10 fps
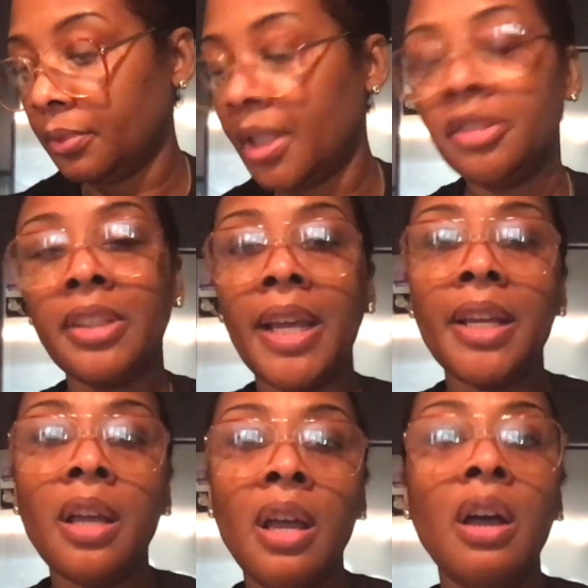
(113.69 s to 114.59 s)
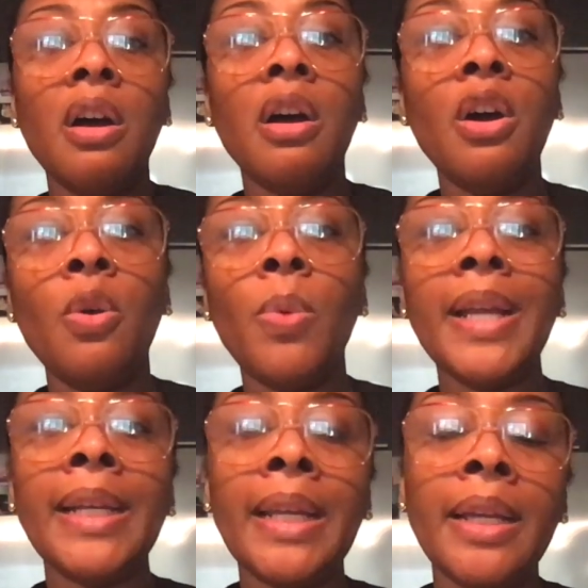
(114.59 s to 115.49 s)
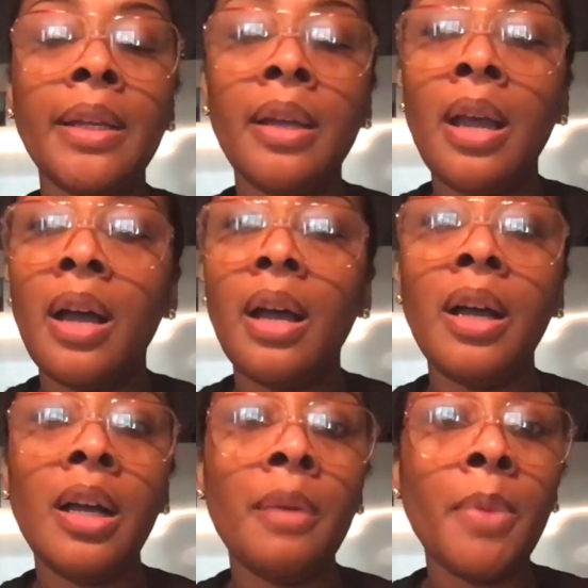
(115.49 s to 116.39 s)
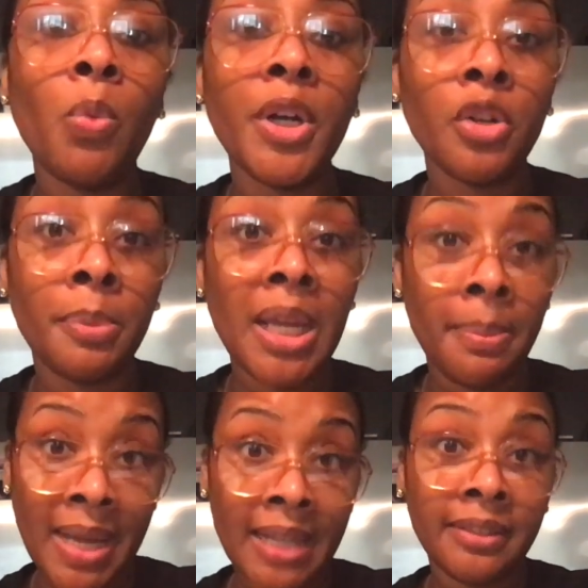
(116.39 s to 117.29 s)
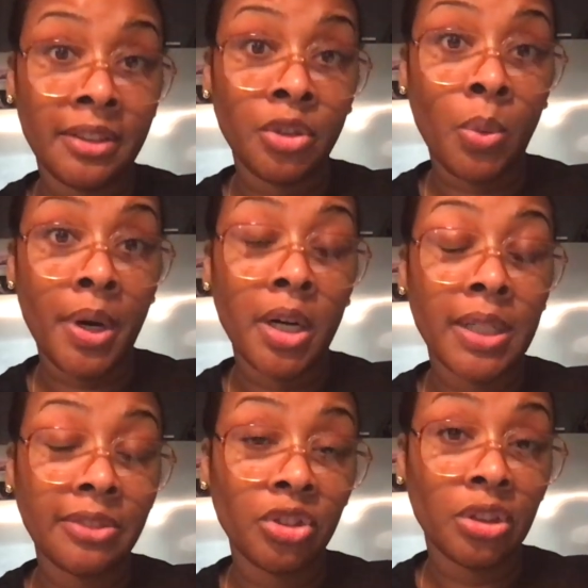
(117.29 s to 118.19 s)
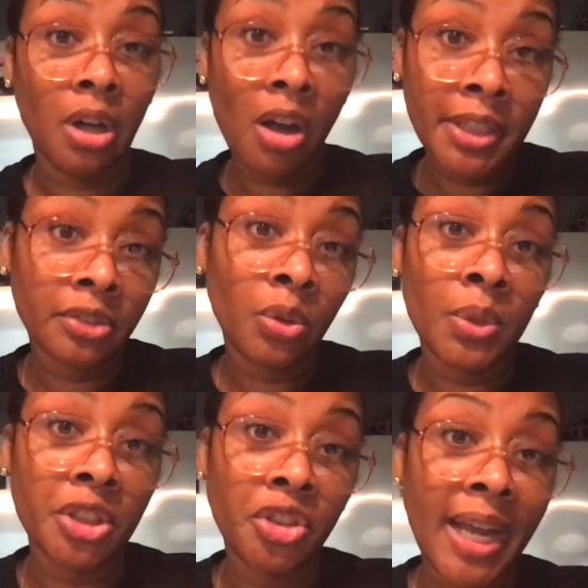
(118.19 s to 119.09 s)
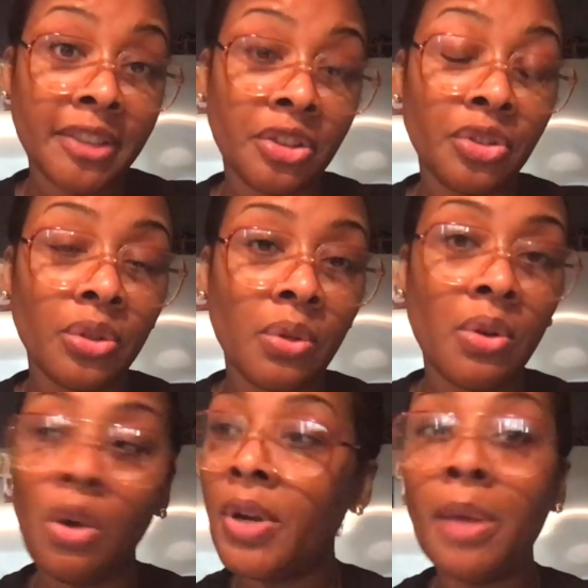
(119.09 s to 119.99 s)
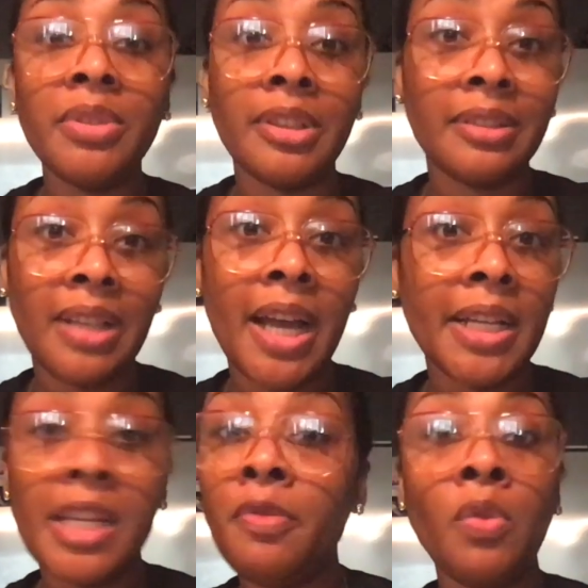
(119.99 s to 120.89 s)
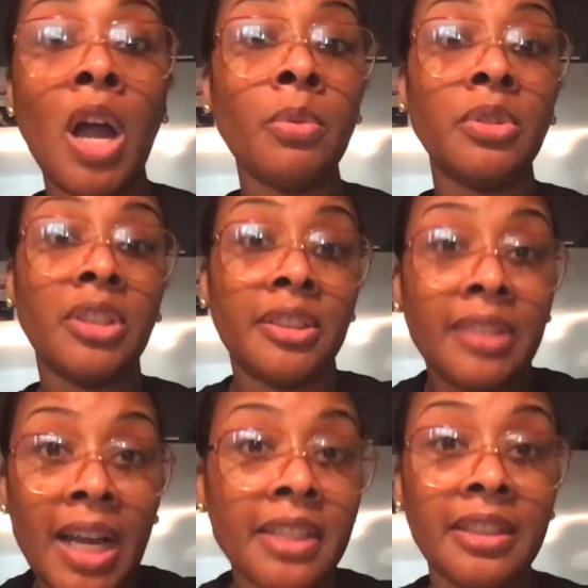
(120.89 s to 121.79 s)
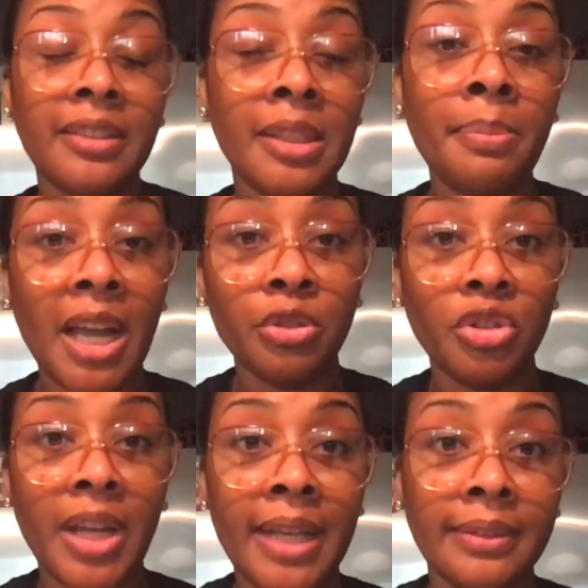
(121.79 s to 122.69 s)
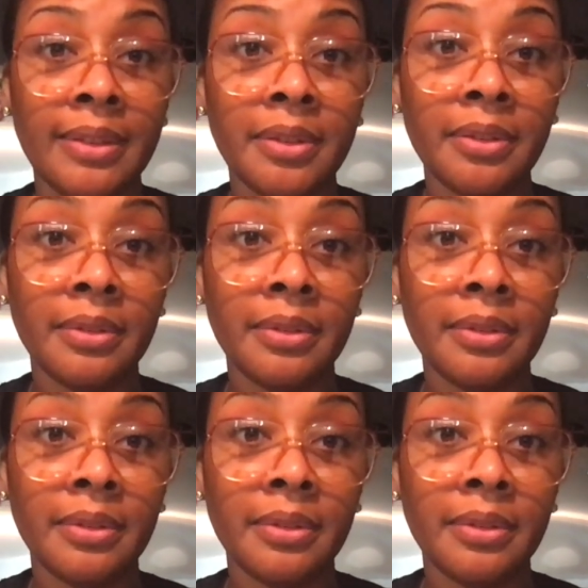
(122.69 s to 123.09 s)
And said, oh, Whitney, we're going to be in Madison Square Gardens on the Jacksons tour. Oh, they was excited. Even Rob was excited to see Michael Jackson.